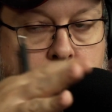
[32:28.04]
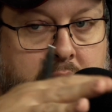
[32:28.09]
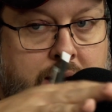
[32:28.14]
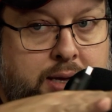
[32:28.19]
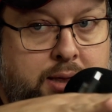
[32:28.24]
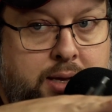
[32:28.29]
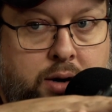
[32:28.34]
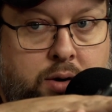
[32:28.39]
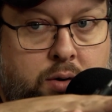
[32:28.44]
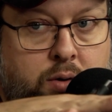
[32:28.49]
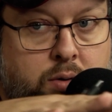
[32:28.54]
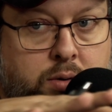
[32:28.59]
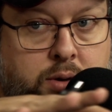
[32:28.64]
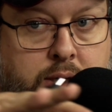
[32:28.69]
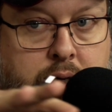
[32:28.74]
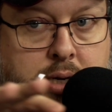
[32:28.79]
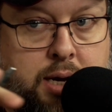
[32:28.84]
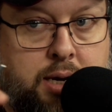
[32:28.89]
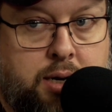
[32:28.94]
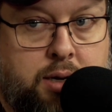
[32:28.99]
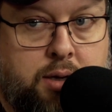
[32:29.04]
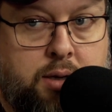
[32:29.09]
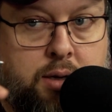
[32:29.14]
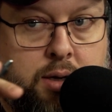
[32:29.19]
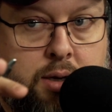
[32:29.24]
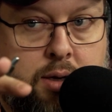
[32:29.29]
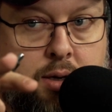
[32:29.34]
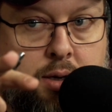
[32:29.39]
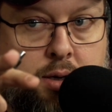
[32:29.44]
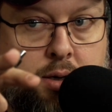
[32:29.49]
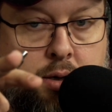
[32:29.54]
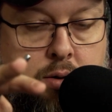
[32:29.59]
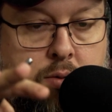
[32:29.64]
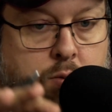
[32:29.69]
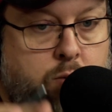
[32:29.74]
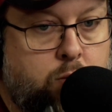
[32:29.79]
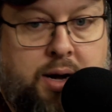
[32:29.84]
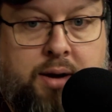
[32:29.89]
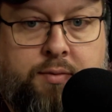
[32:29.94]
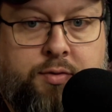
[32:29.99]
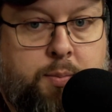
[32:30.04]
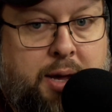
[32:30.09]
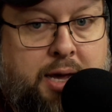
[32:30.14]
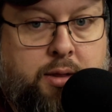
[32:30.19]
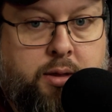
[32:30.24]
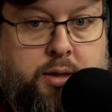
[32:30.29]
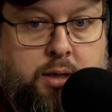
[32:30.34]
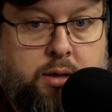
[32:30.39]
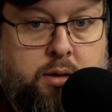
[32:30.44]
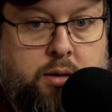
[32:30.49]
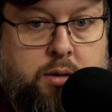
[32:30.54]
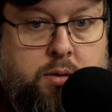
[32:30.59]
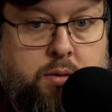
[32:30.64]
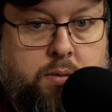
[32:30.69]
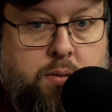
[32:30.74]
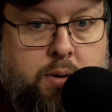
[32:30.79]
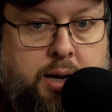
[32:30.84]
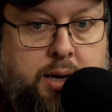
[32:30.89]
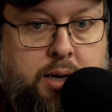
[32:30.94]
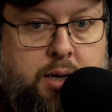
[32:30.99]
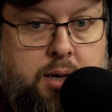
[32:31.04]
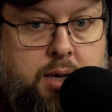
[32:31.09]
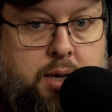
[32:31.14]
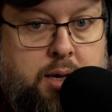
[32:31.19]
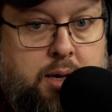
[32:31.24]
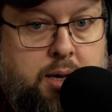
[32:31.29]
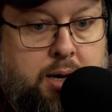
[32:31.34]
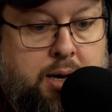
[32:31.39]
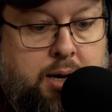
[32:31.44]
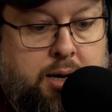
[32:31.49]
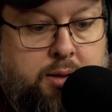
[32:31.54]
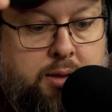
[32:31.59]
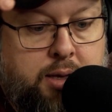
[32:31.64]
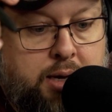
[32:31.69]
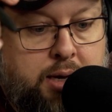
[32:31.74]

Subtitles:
she had that early kind of right off the bat lead, right? And